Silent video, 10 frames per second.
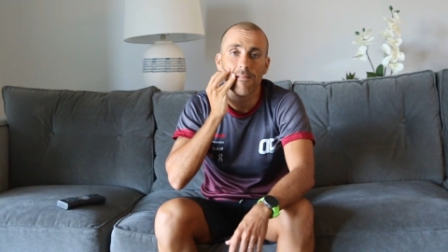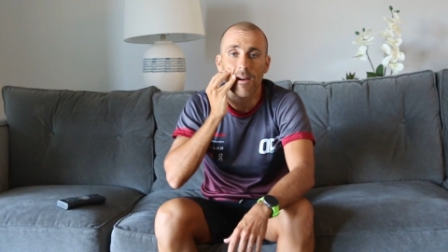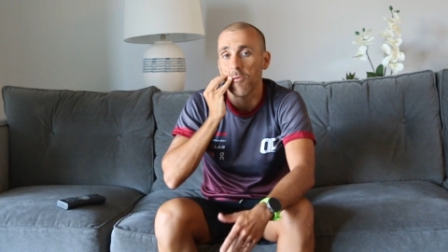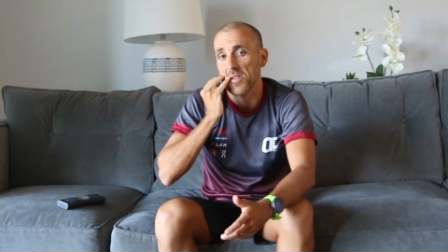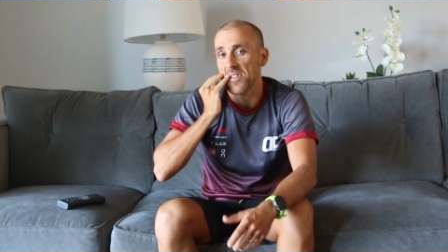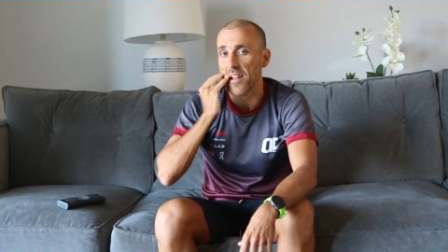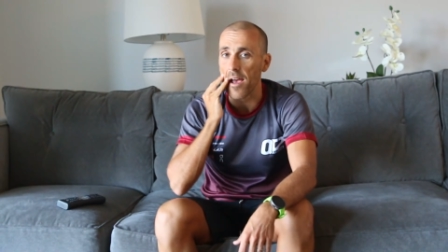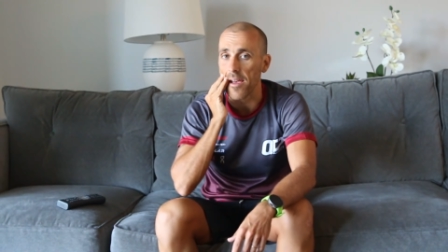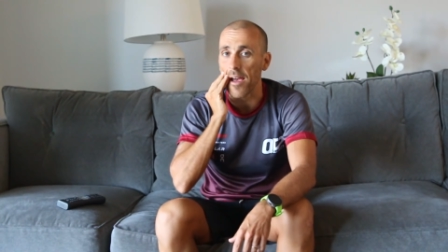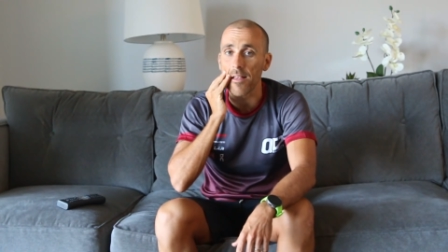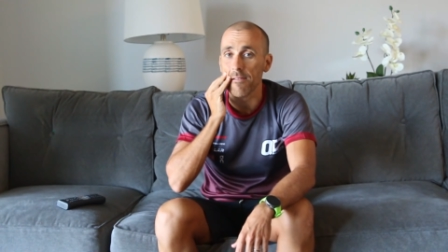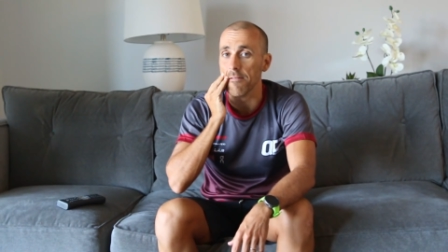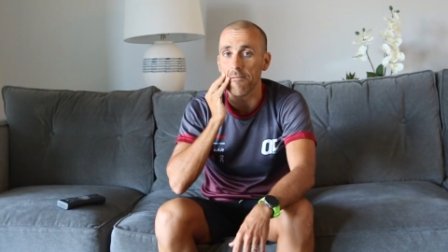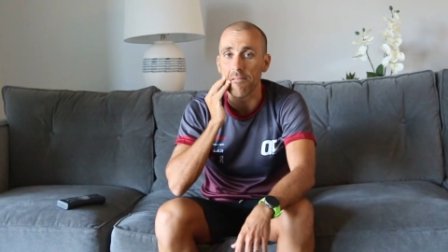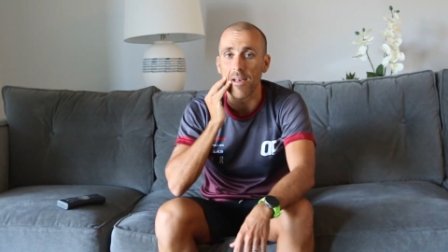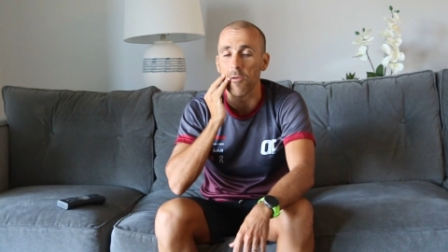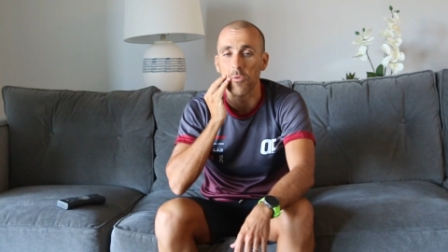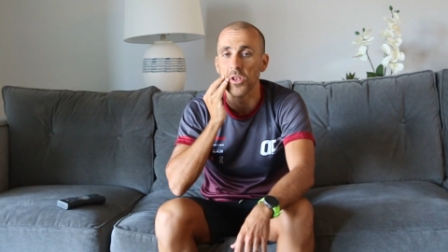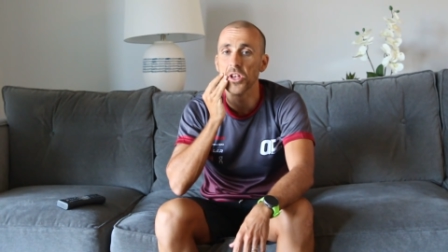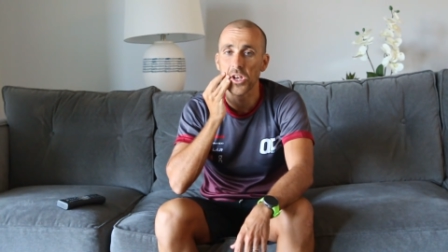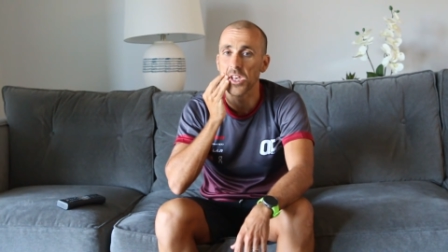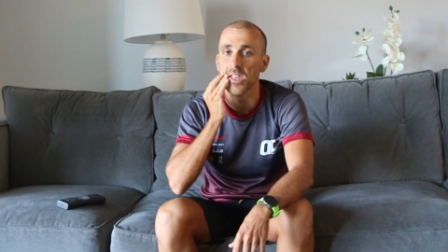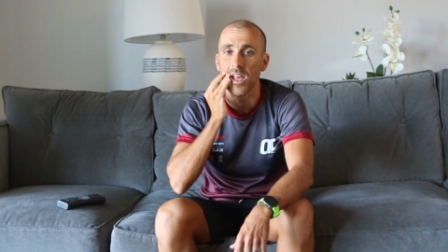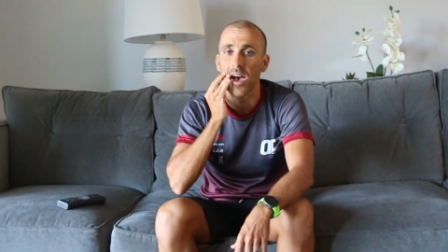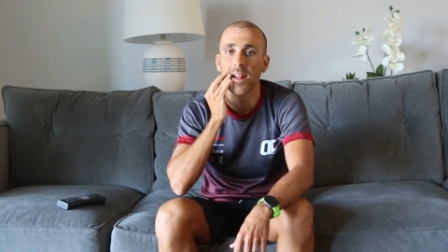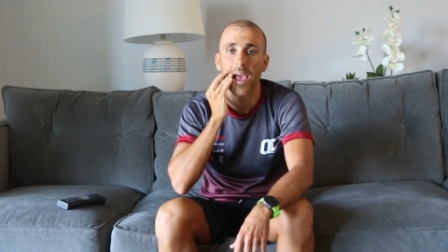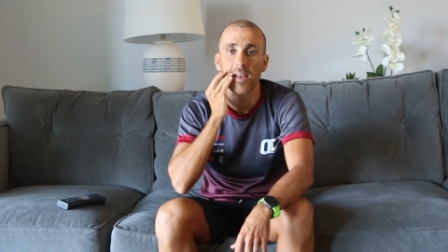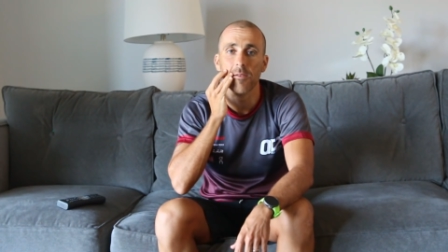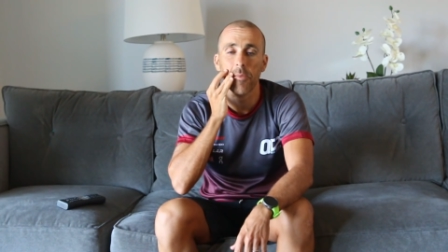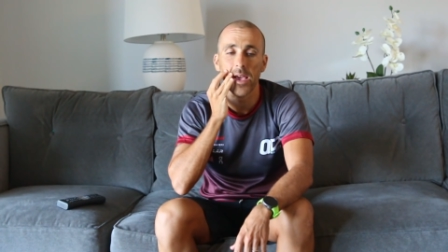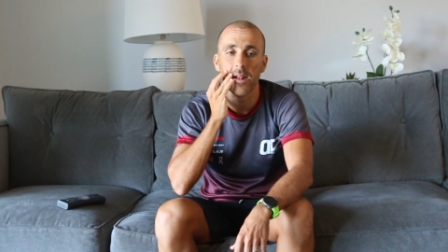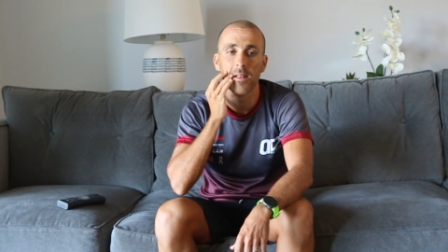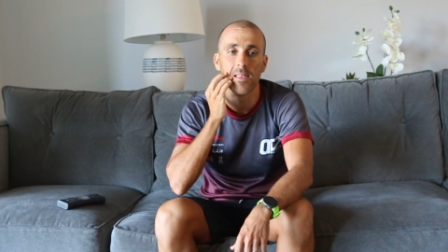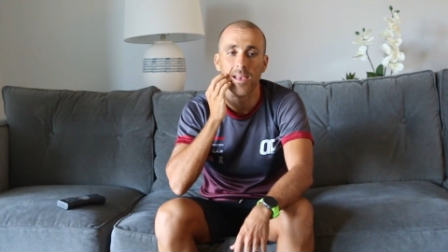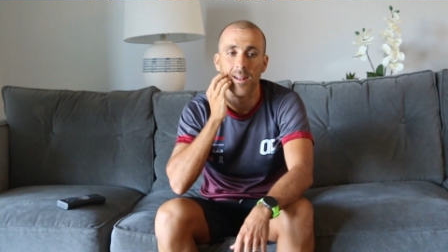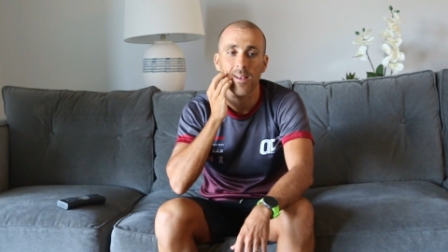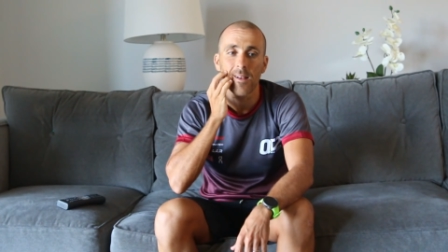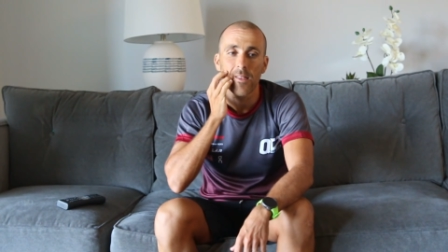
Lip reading: I was at high altitude. I was just not acclimated, and